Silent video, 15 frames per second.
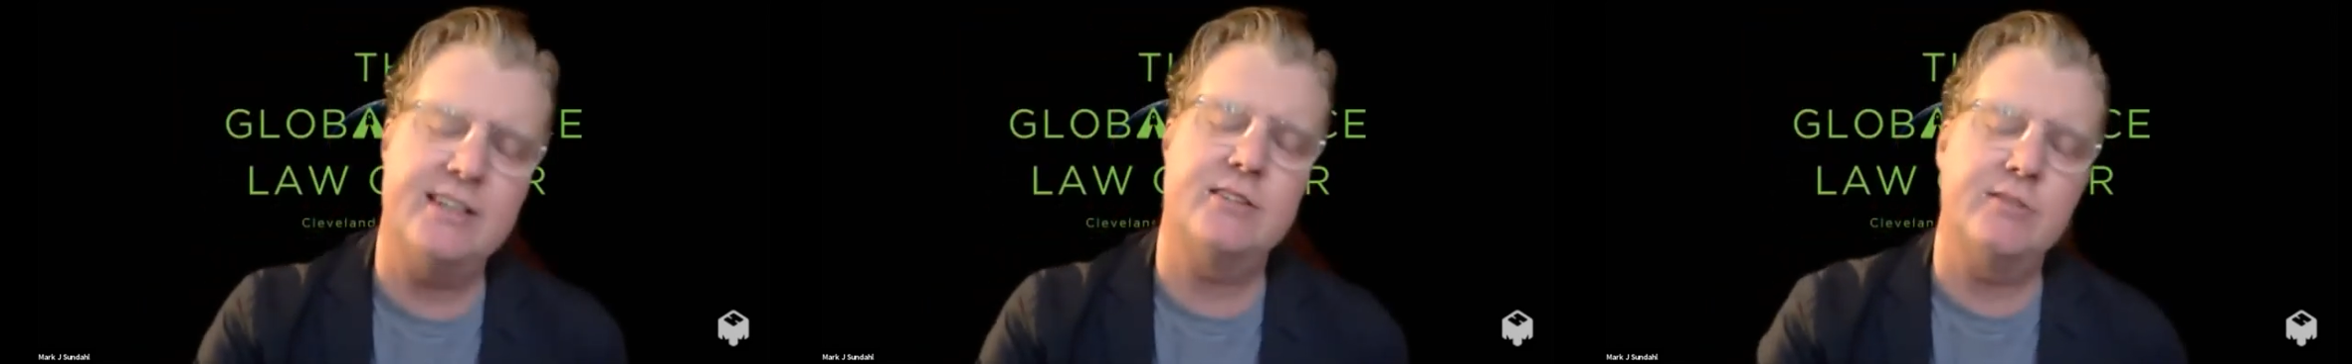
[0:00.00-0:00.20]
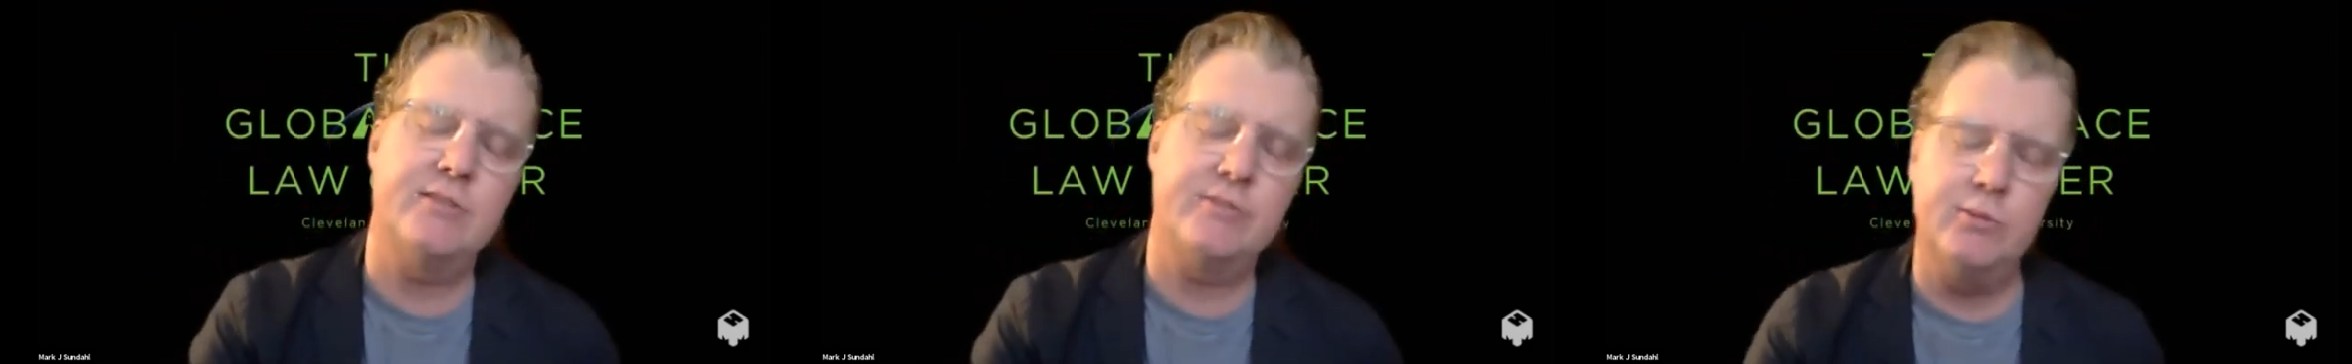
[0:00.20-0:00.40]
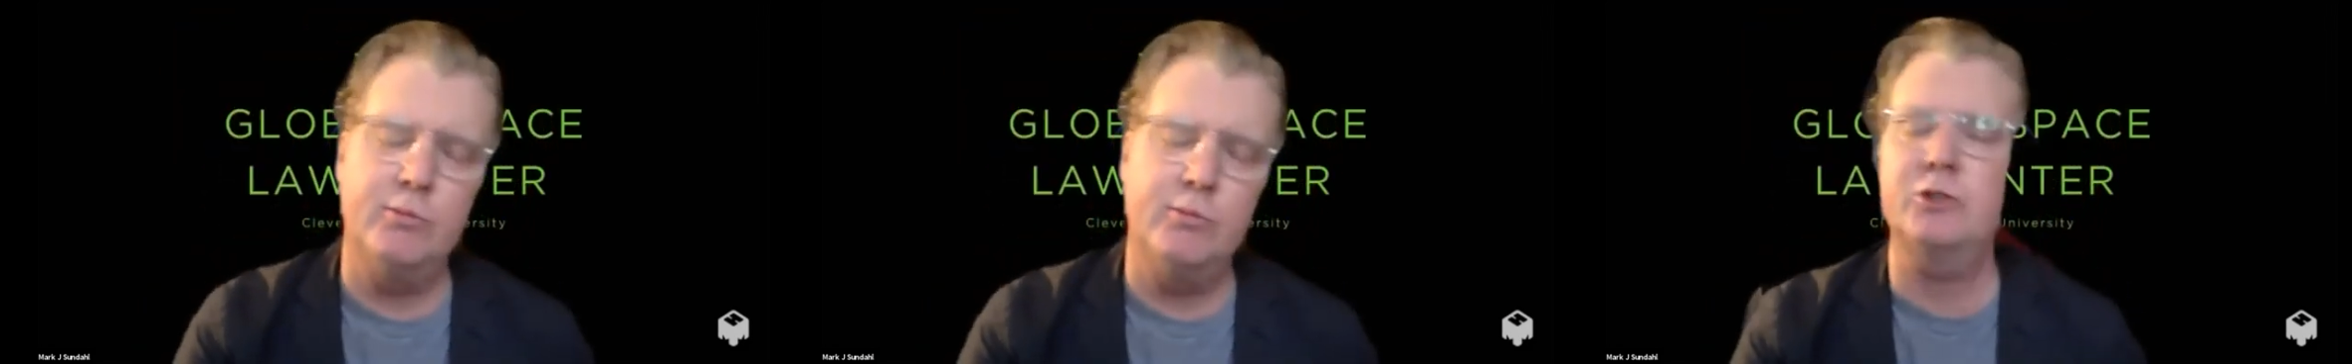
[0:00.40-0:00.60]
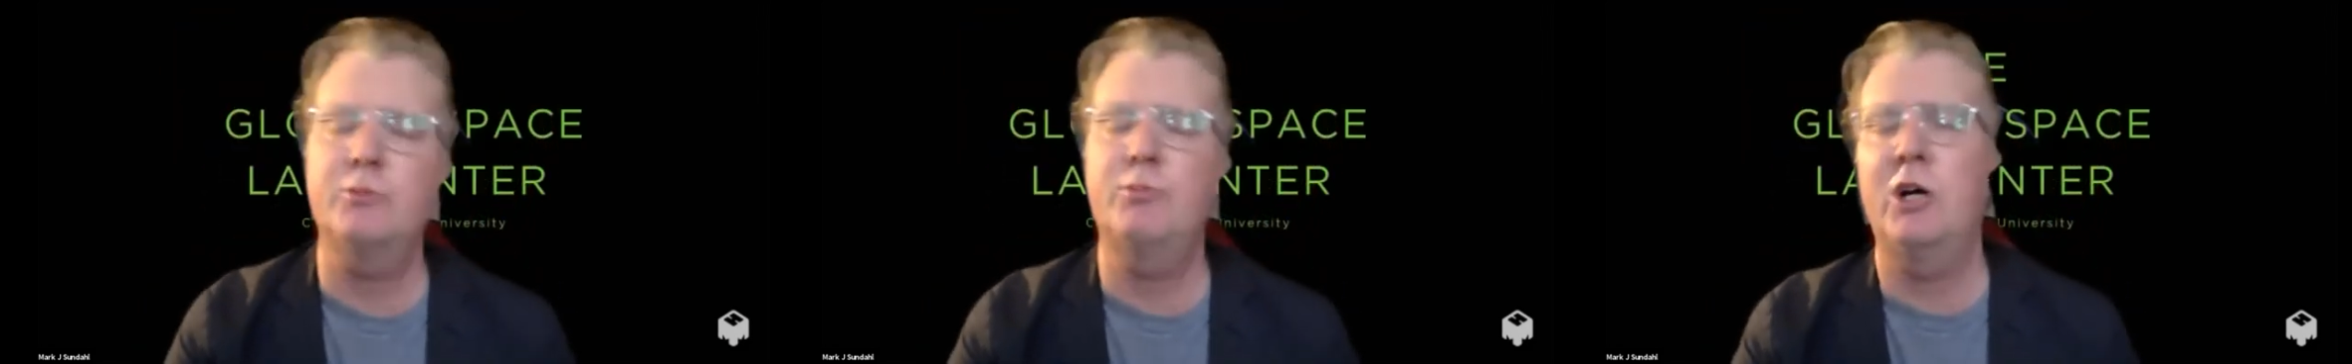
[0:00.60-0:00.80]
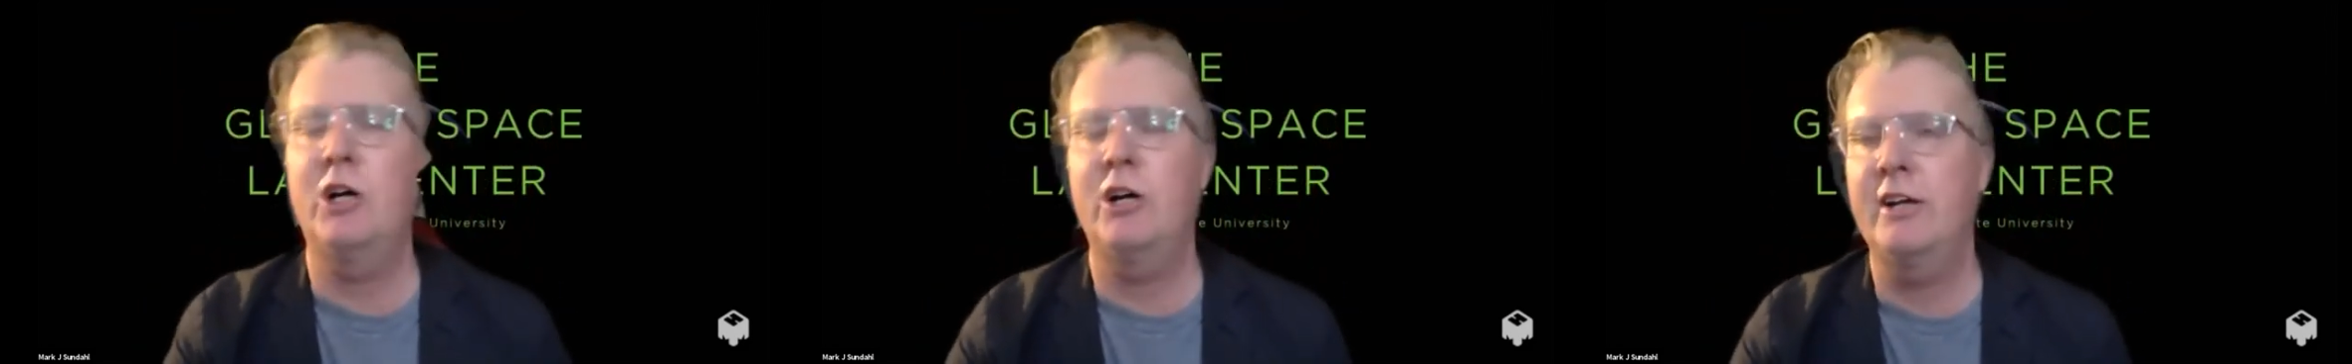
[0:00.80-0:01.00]
for the most
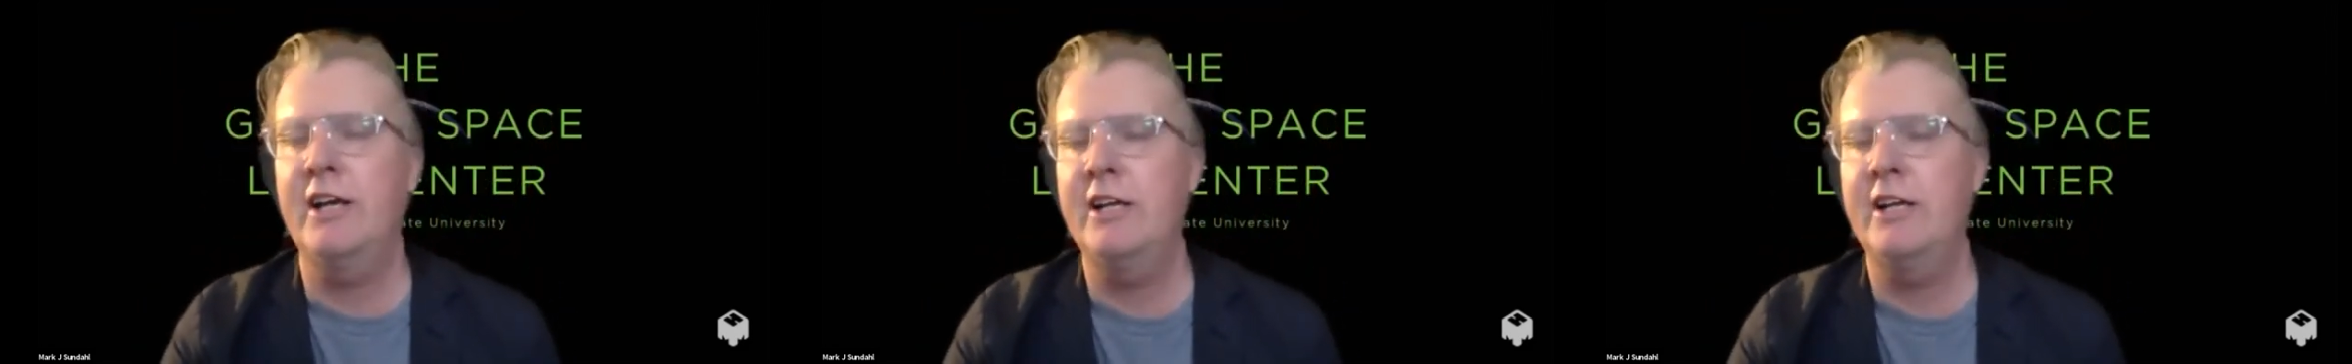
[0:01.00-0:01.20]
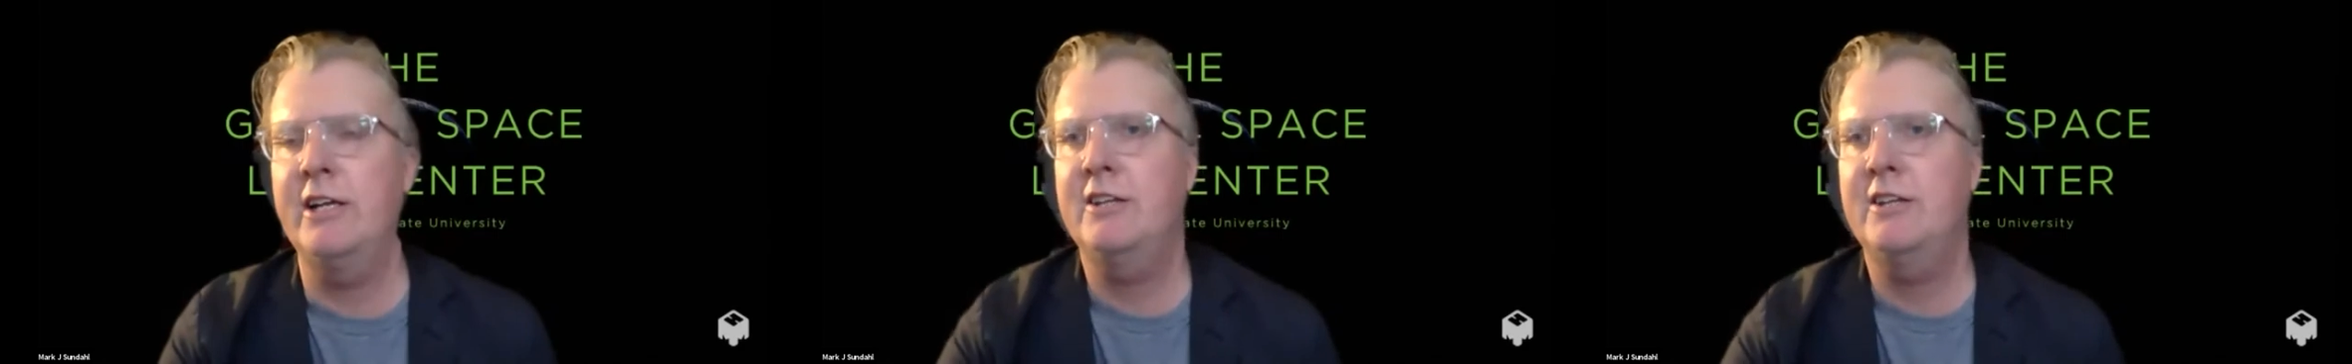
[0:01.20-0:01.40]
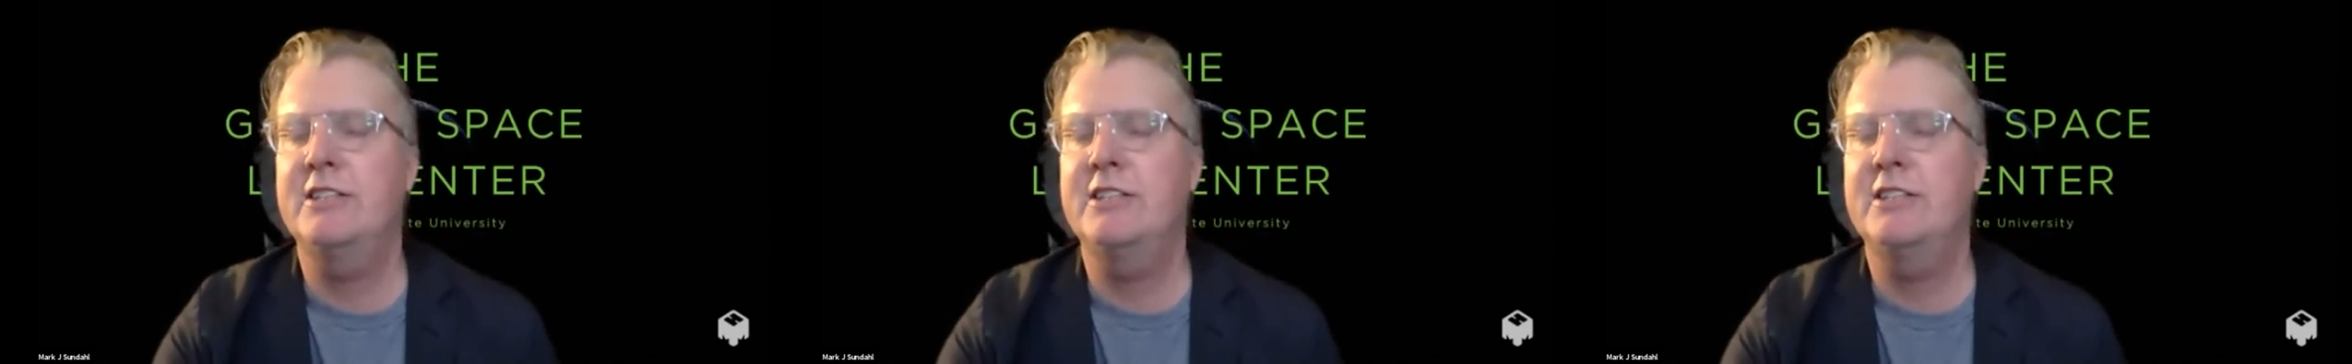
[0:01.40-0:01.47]
part, anything